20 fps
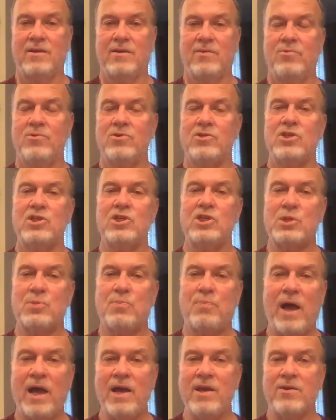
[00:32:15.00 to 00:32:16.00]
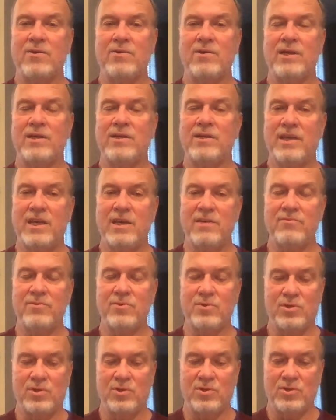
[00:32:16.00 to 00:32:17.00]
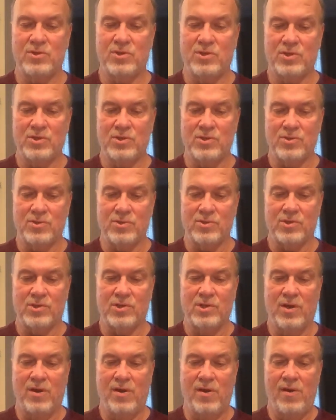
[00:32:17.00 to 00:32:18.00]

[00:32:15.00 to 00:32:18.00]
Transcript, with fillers: was inspired and given to the church.